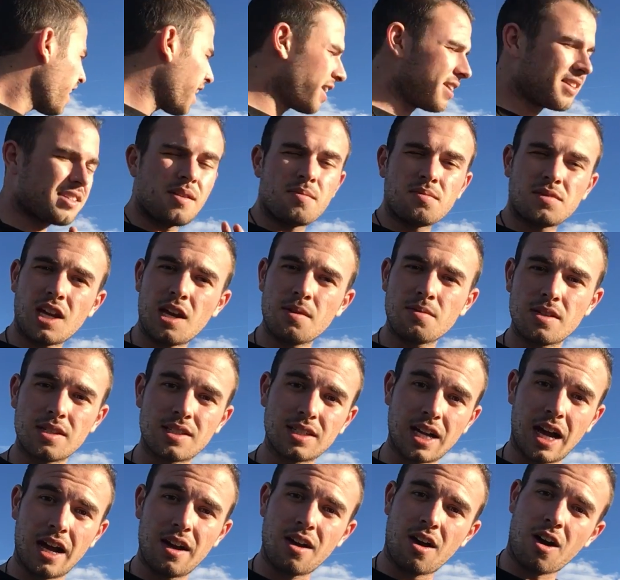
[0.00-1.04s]
And sometimes
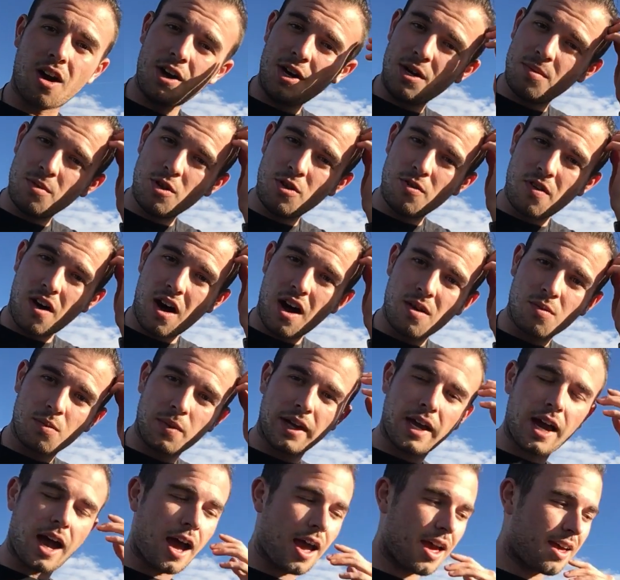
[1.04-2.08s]
it's kind of hard to move on.
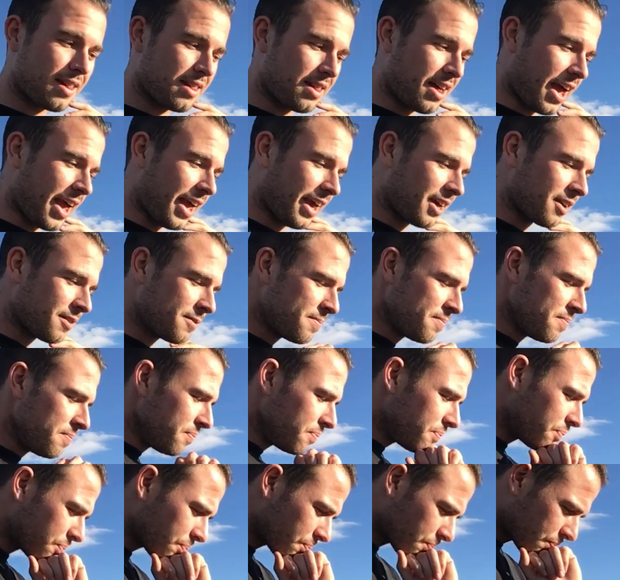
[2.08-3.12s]
We got, like,
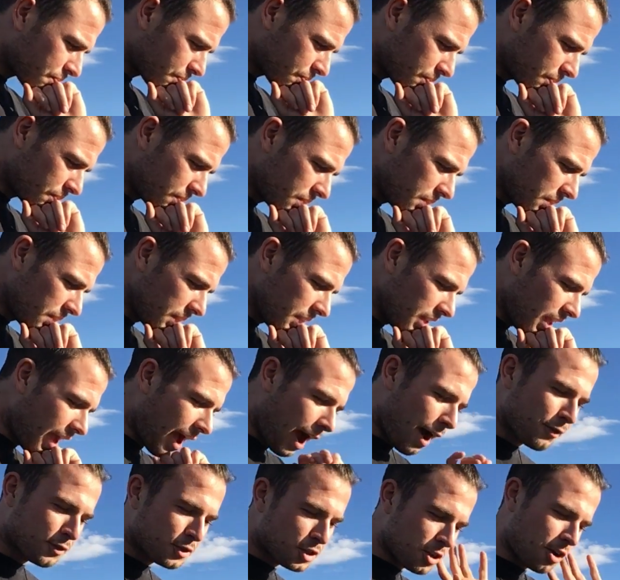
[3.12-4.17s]

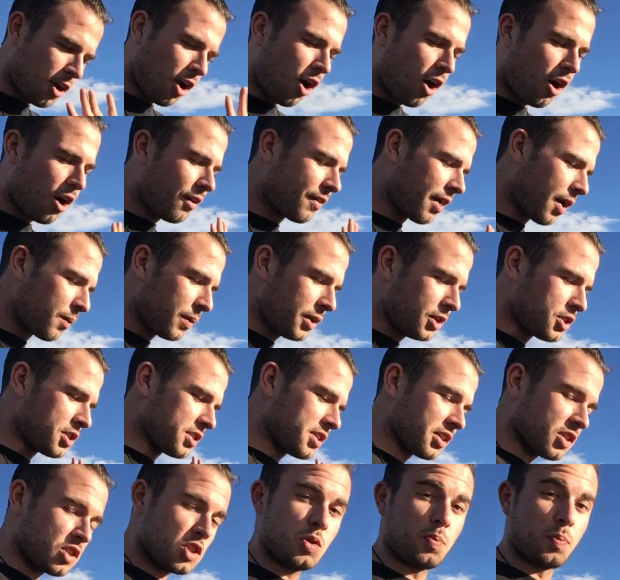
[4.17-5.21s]
after all that we
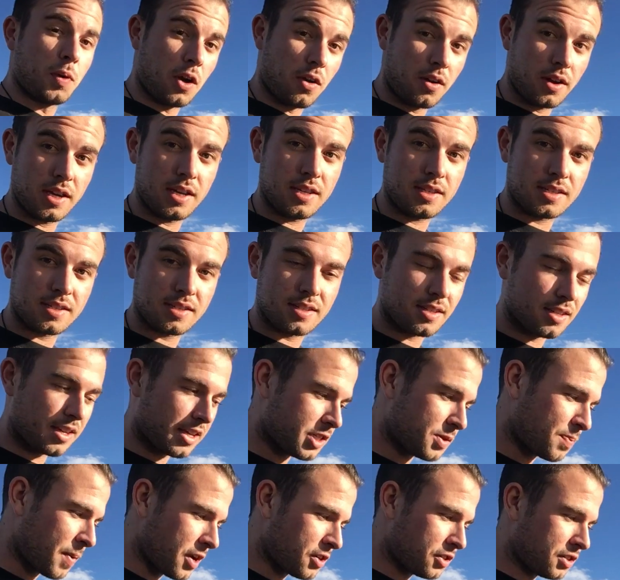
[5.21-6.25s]
just experienced,
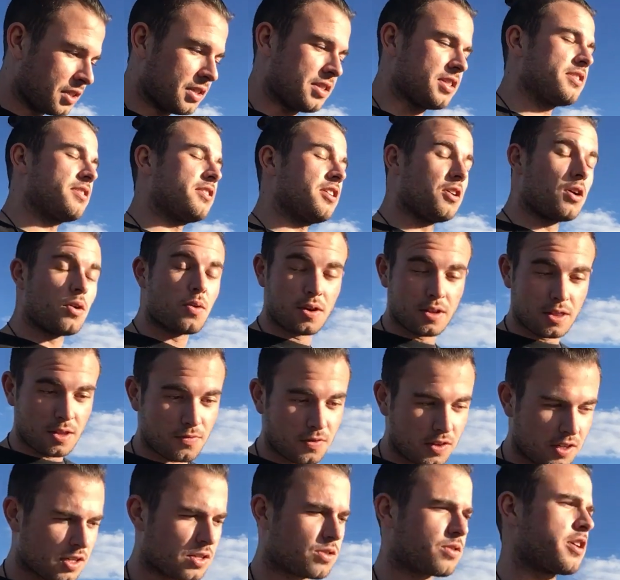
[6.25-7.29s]
especially still in the
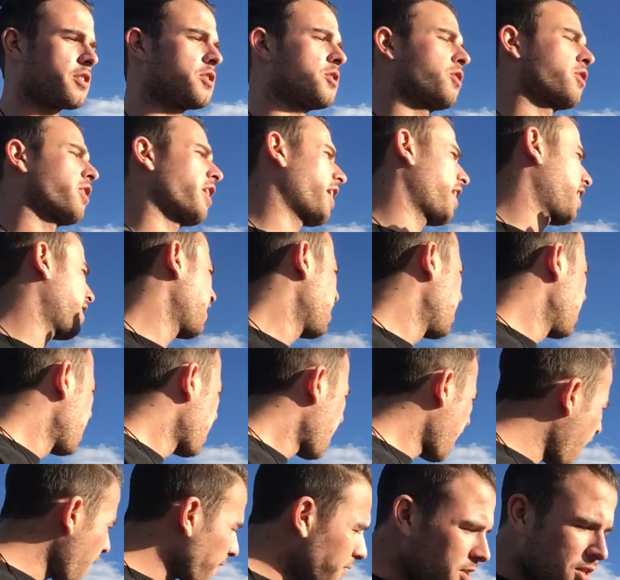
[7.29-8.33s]
Venus retrograde,
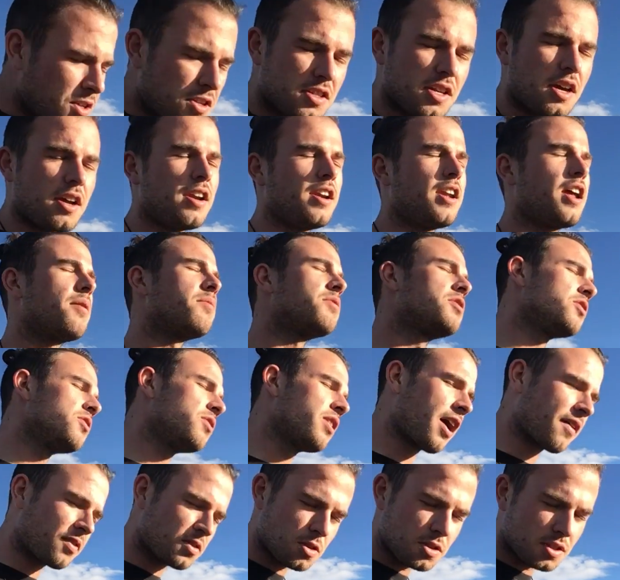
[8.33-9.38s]
after the Sun and
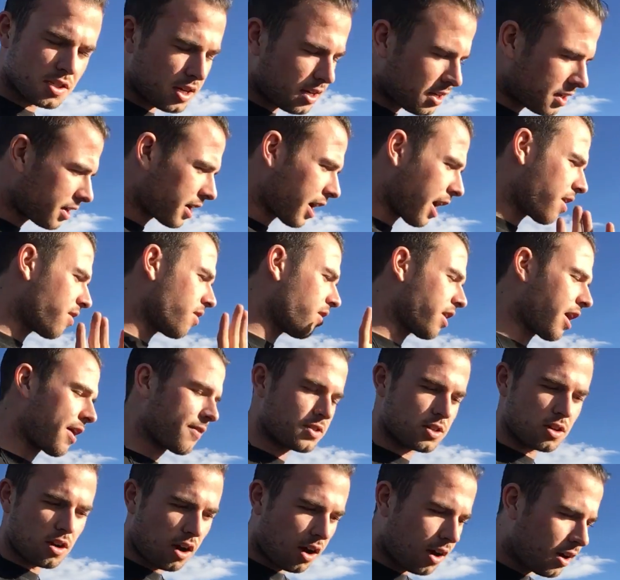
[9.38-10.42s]
Neptune, after Sun and Chiron,
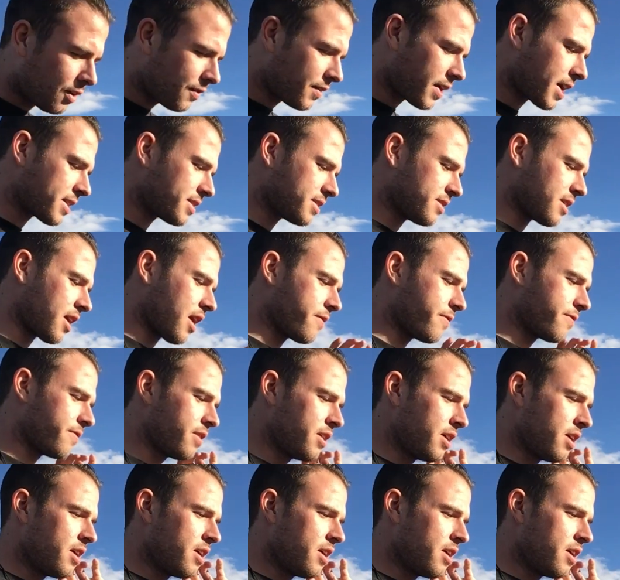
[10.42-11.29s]
after all of that stuff,